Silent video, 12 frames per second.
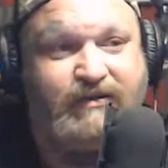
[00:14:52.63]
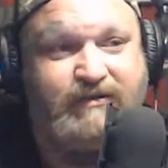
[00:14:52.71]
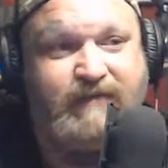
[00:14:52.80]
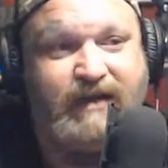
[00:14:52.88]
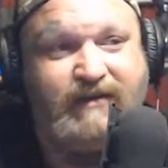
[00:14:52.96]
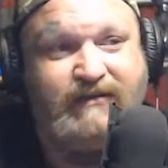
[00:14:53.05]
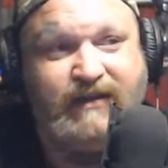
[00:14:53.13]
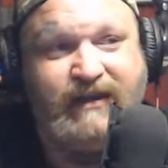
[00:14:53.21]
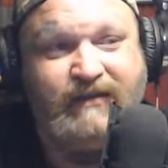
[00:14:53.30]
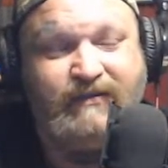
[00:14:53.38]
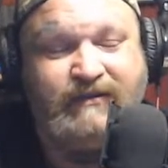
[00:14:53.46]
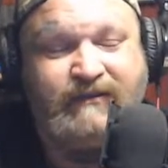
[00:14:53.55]
It could be. Uh,
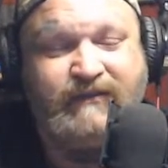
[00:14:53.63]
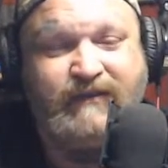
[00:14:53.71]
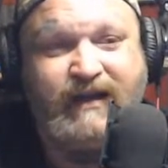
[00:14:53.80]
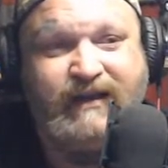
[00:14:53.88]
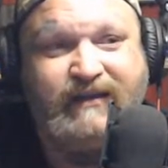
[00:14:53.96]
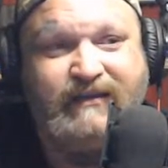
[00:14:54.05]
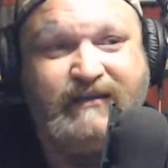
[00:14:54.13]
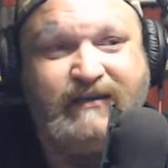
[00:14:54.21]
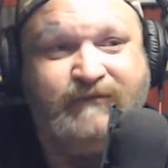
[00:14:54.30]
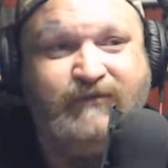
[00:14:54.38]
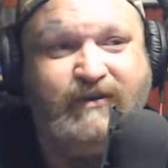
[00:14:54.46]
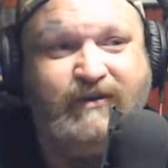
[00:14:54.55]
it looks like
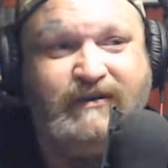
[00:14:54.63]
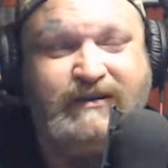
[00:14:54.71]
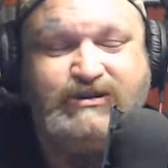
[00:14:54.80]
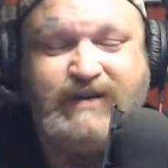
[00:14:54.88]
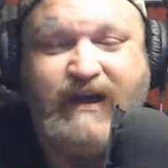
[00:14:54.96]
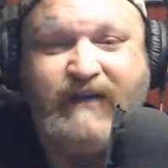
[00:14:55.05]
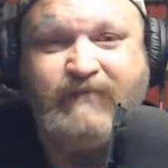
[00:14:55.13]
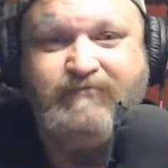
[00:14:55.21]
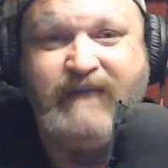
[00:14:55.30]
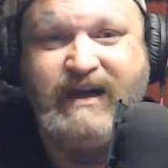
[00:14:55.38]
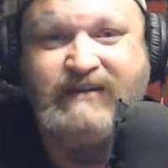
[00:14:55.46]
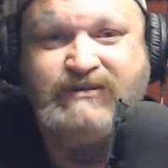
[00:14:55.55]
if you're in a
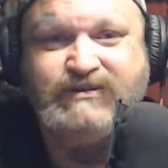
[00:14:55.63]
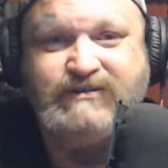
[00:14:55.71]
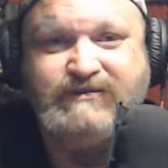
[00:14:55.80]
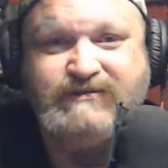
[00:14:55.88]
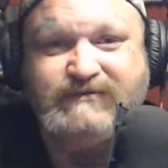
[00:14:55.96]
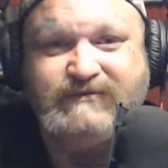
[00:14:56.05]
chess match,